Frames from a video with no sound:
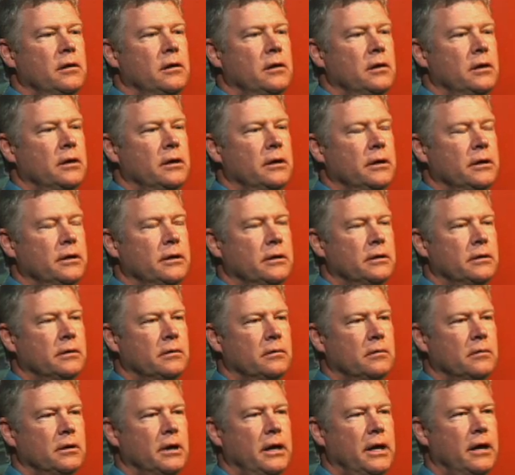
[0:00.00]
the
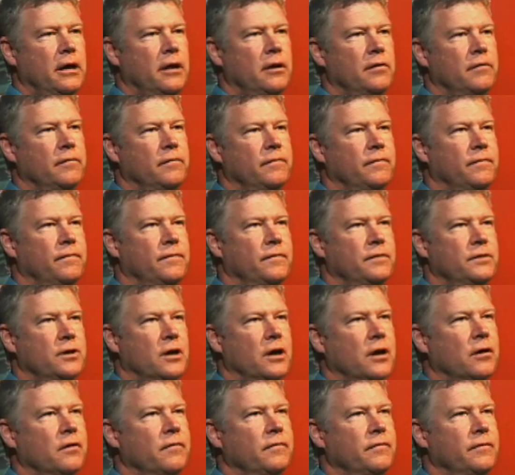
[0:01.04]
head of
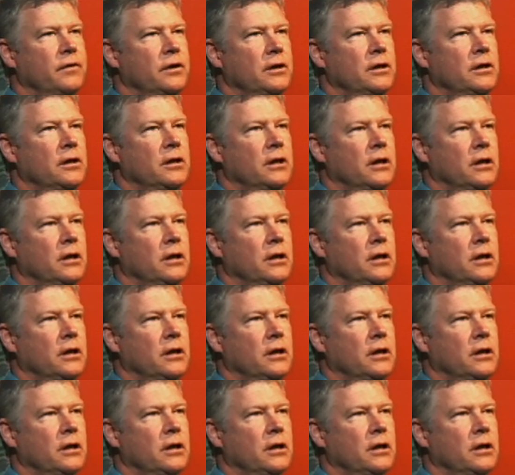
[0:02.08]
photography,